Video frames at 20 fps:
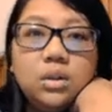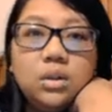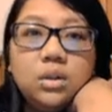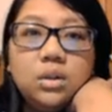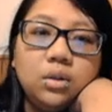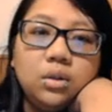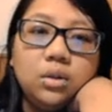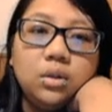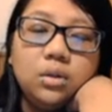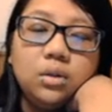
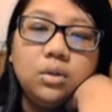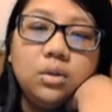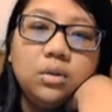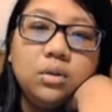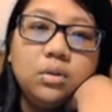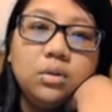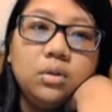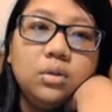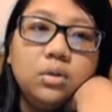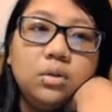here.
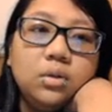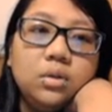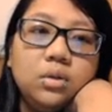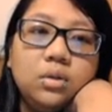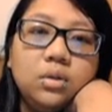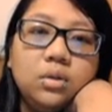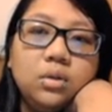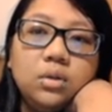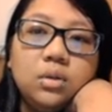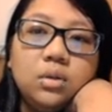
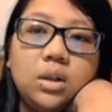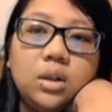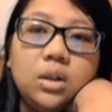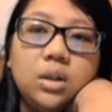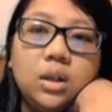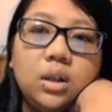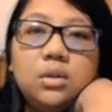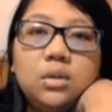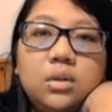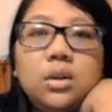
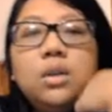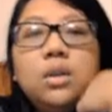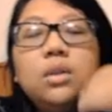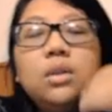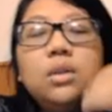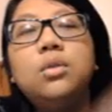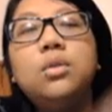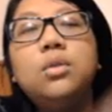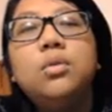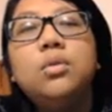That's not the
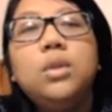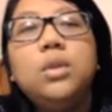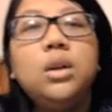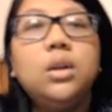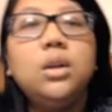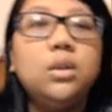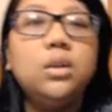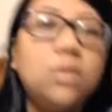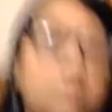correct.